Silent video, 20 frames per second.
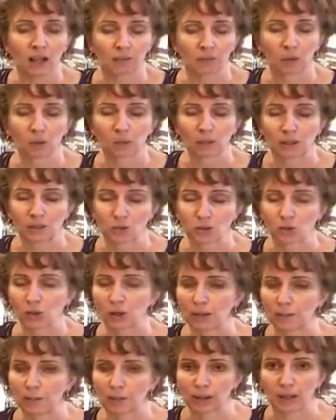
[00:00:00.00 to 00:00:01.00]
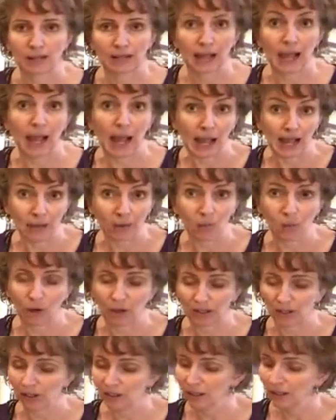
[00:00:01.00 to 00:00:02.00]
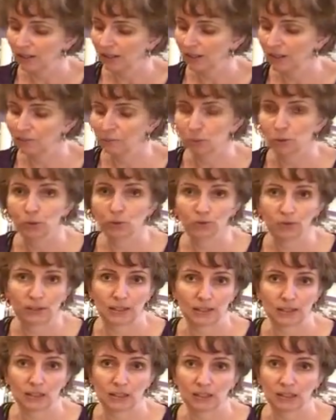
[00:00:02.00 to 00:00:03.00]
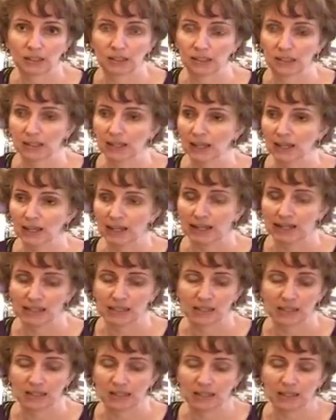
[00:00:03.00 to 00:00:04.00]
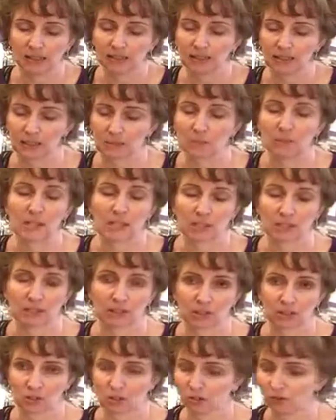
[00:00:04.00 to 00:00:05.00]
little brown scraper and hot water, and poof, it's clean, and it does amazing things